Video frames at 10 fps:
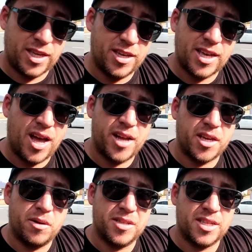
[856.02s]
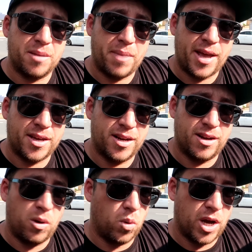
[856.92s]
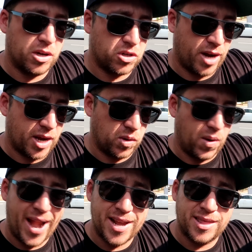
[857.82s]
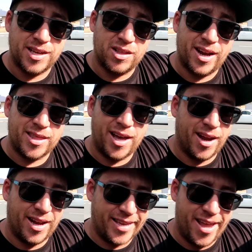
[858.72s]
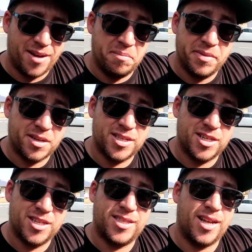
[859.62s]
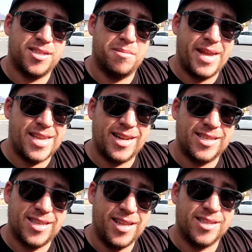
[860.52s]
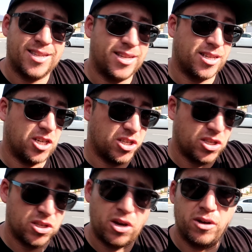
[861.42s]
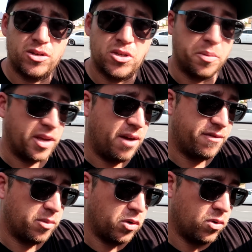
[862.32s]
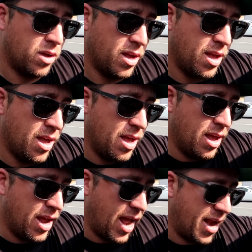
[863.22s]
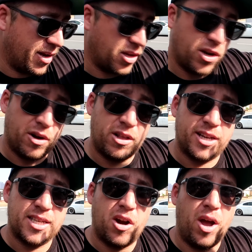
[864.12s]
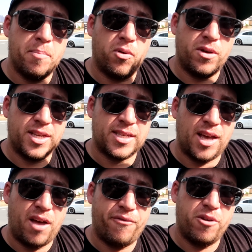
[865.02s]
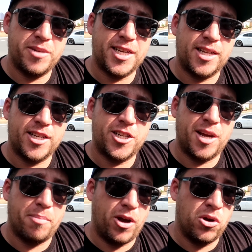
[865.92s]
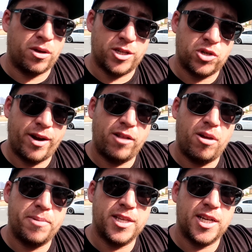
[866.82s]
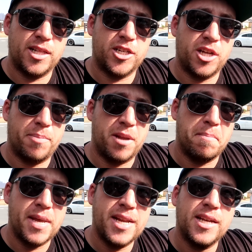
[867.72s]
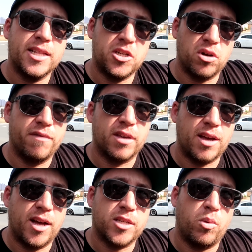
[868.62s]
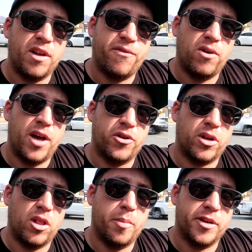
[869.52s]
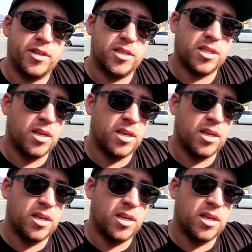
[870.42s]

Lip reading: you can't go and sit back in a wild track or anything like that again, because it just doesn't make any sense. These are just so super comfortable. And you know, like I said, I bought this car from a dealership. I hooked the trailer up in the dealership and immediately drove the car 2,400 kilometers